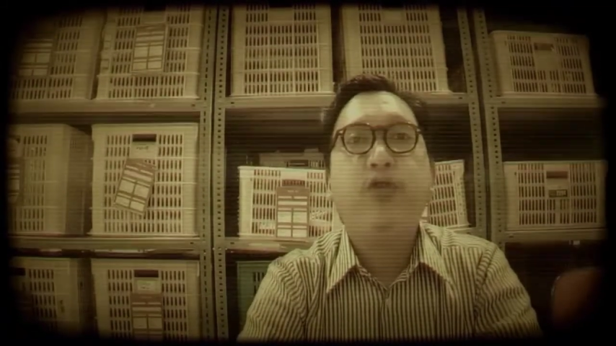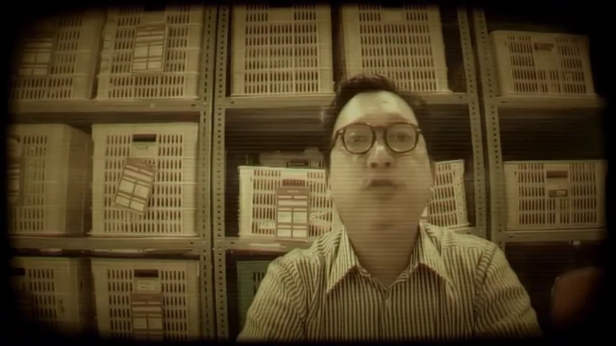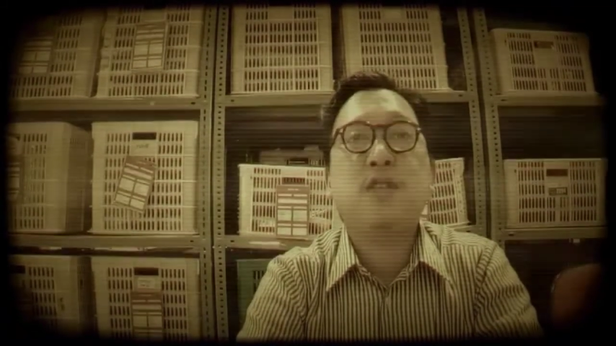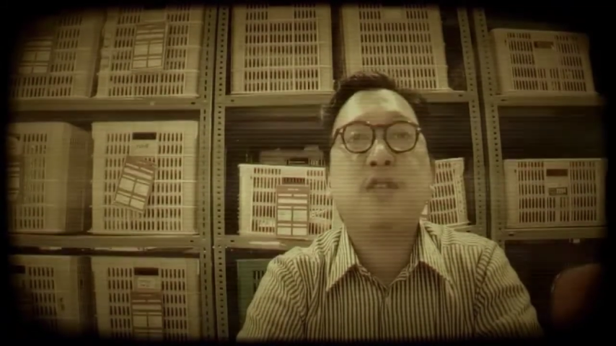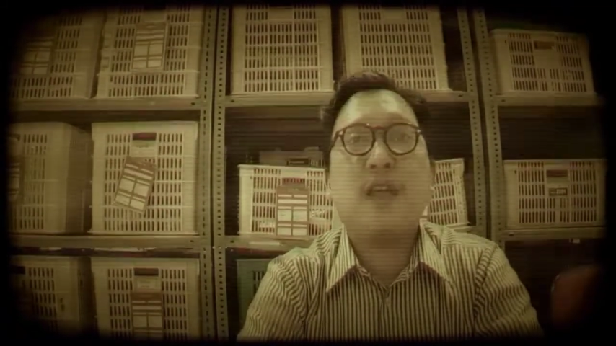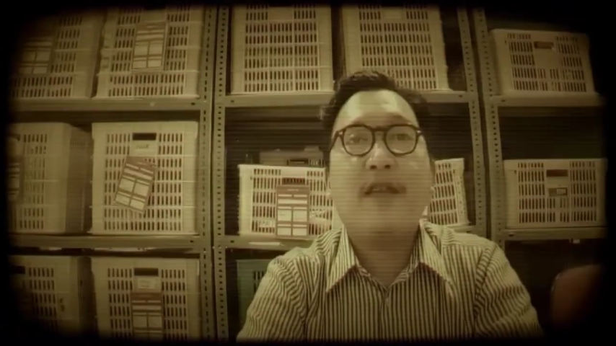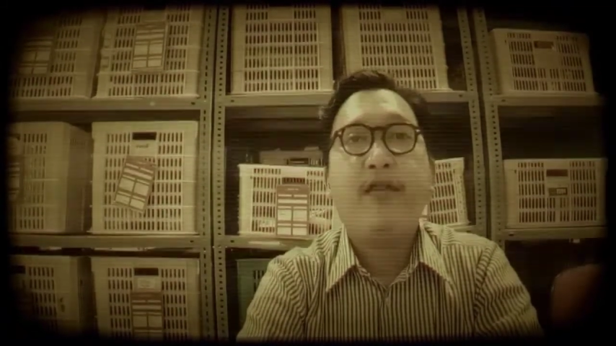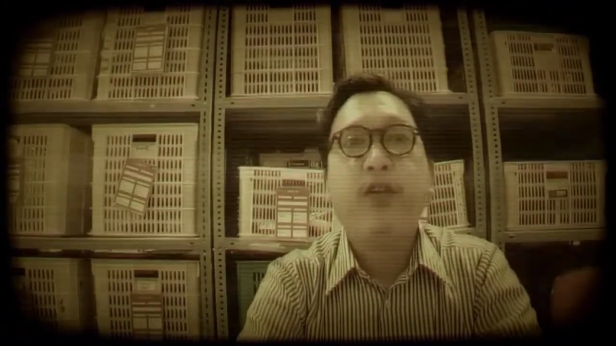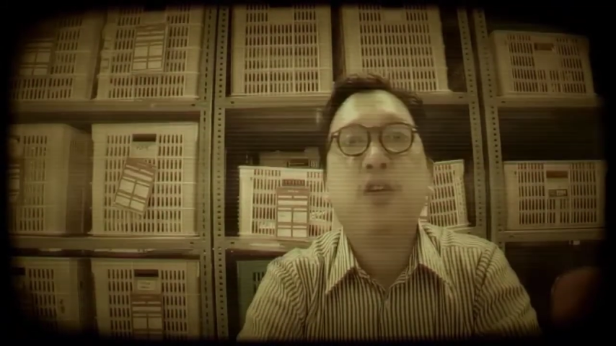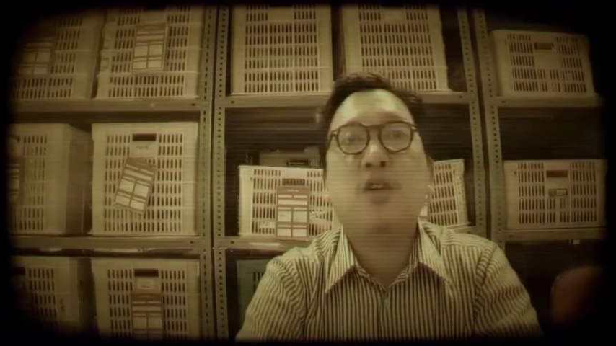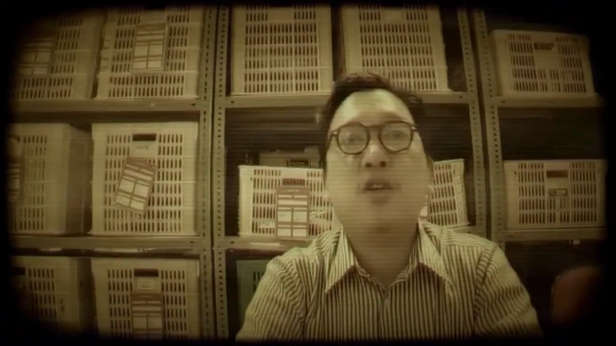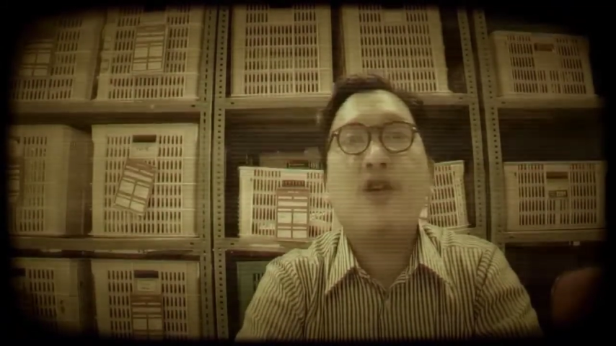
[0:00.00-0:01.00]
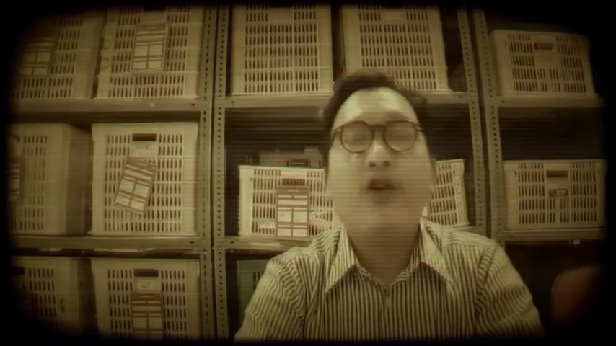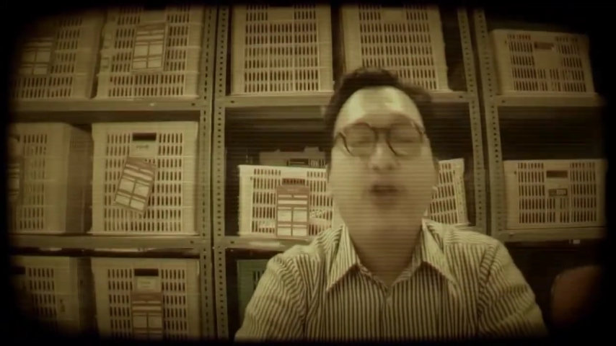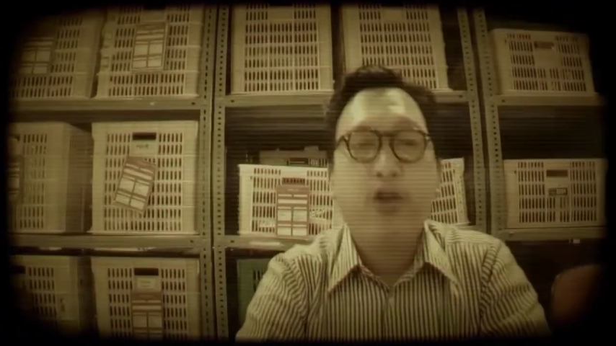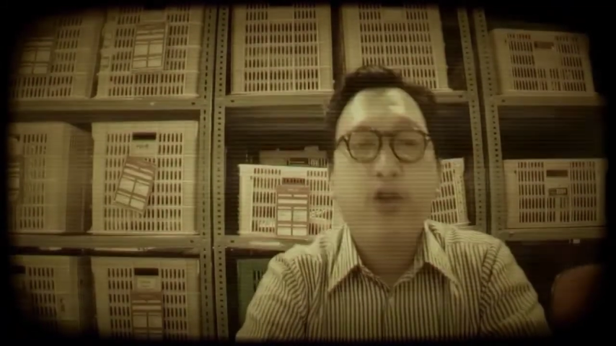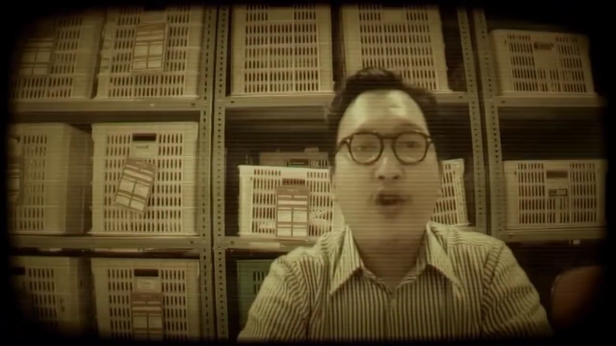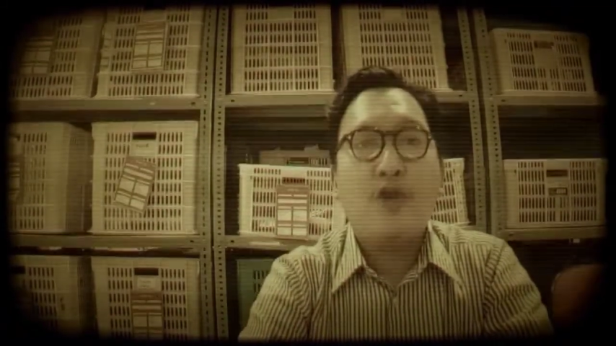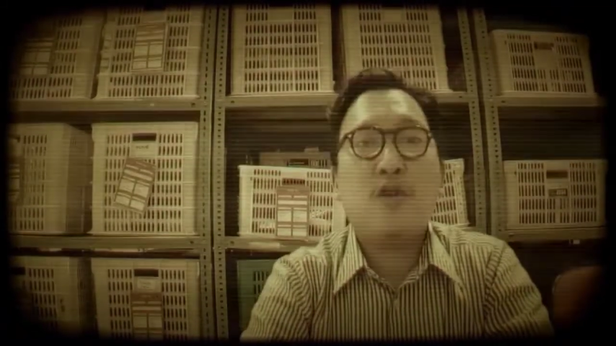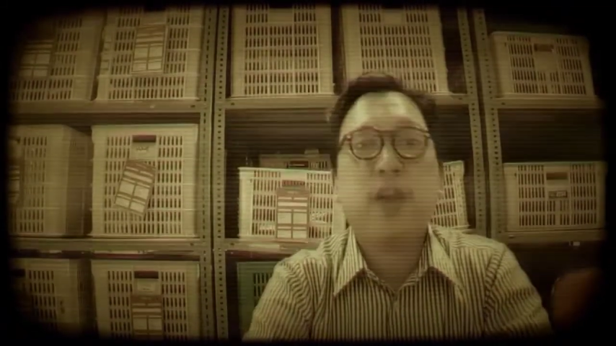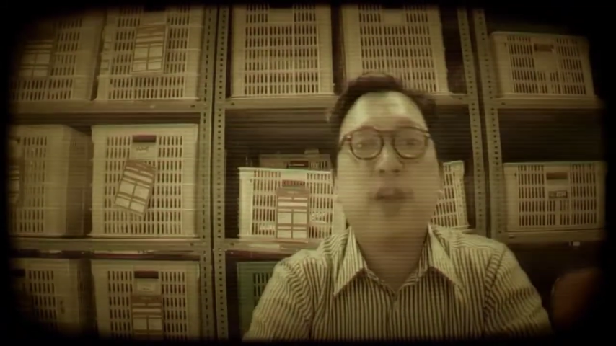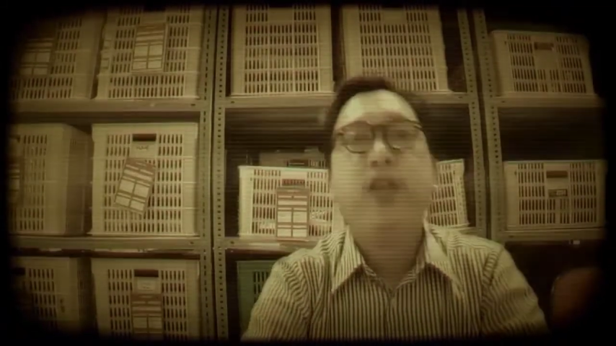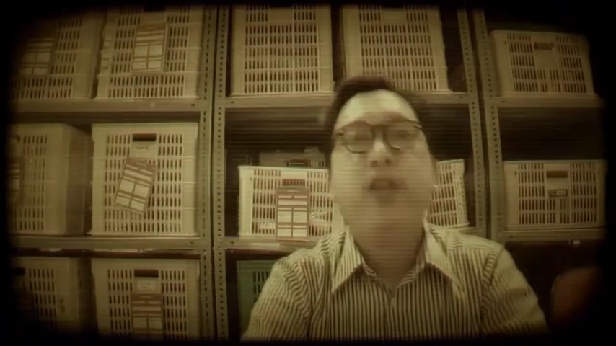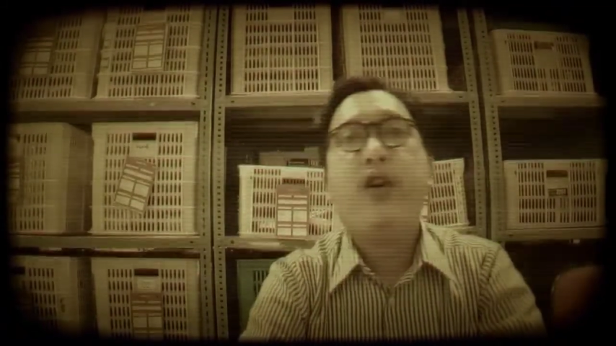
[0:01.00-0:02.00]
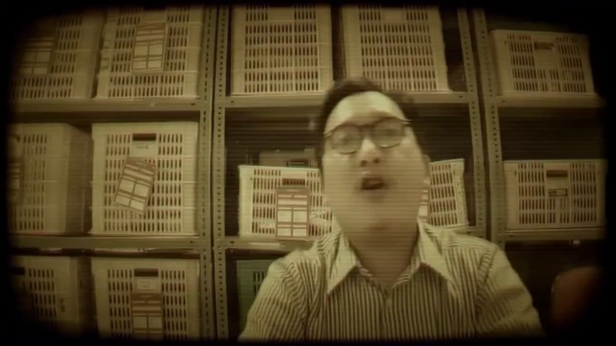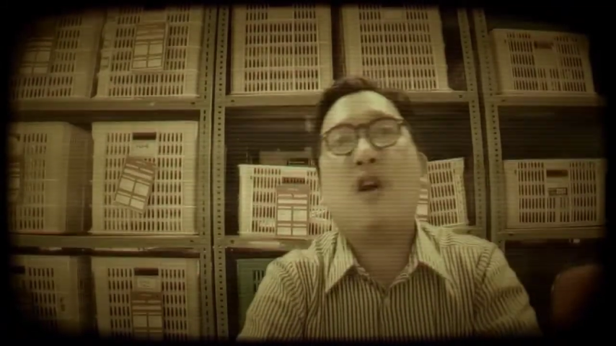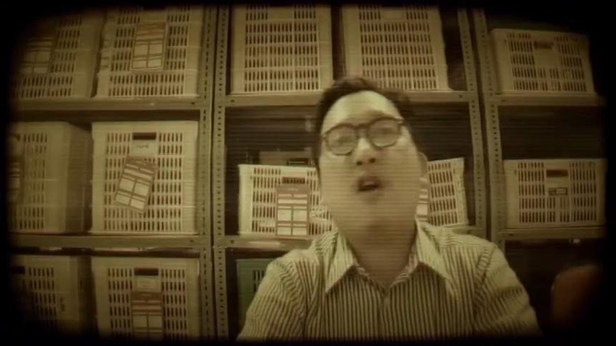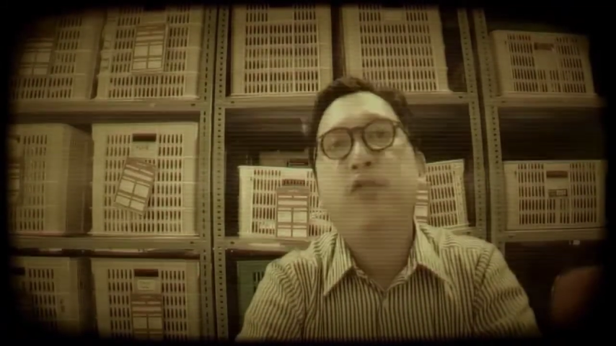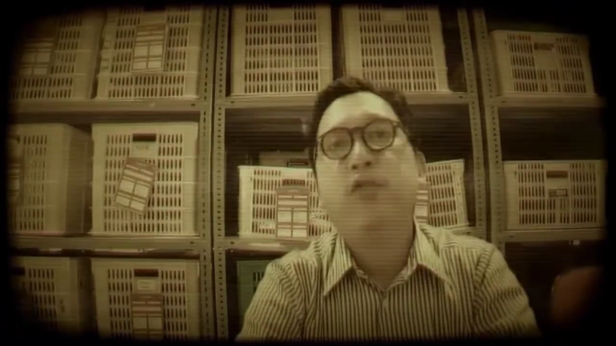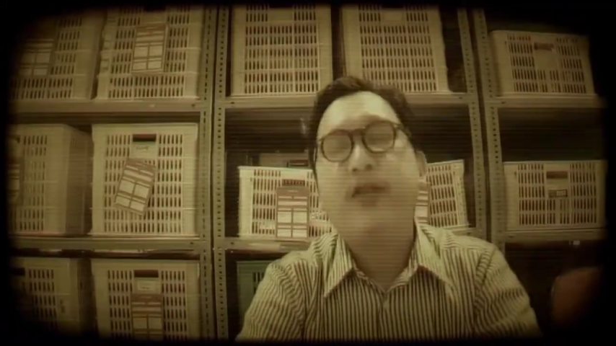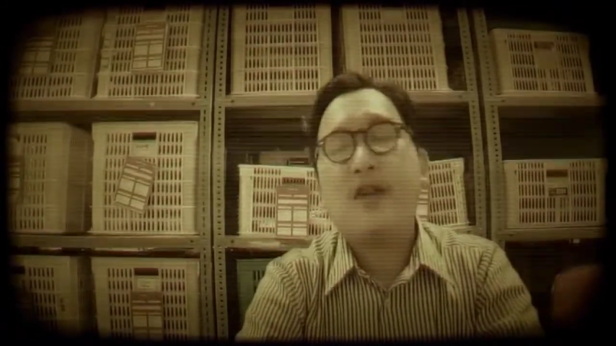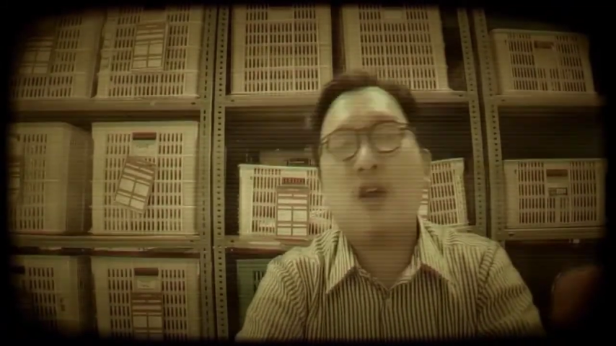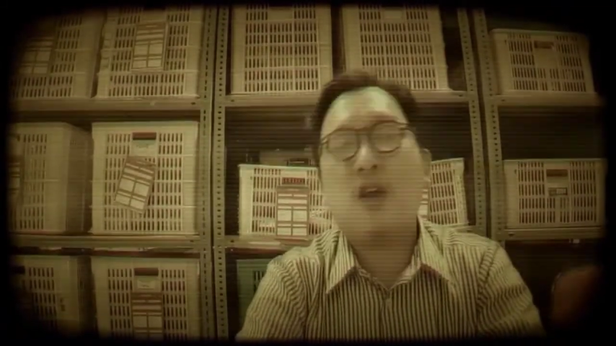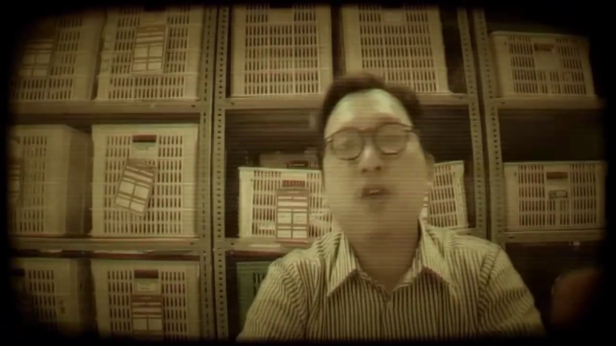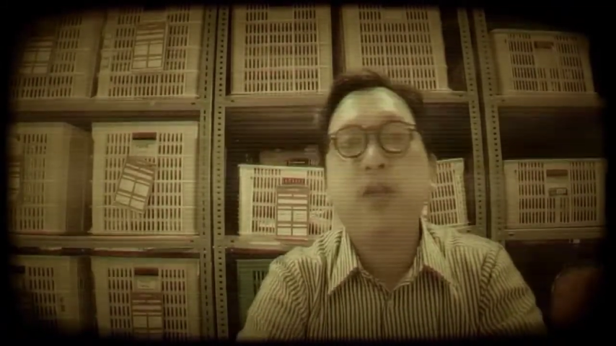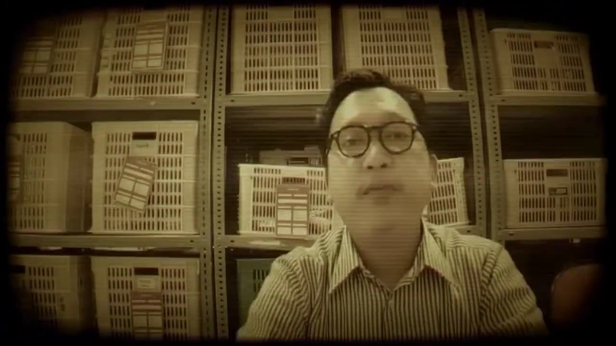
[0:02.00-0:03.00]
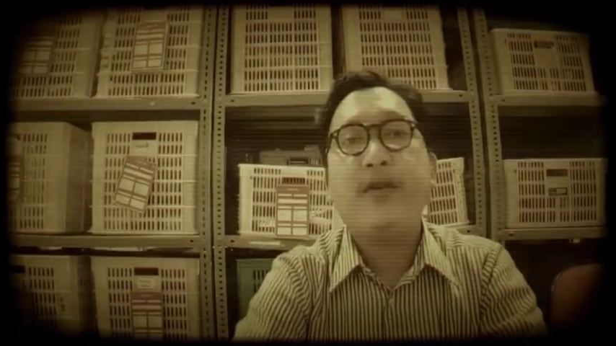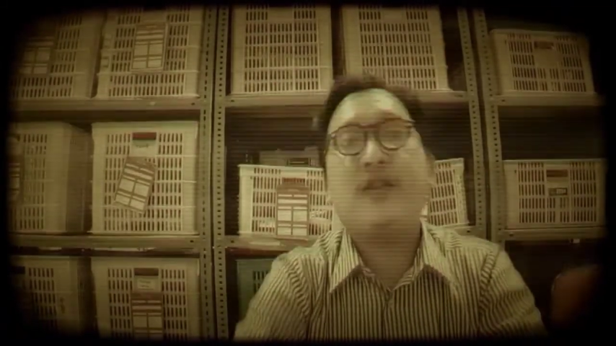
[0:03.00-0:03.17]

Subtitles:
who said you can go out on the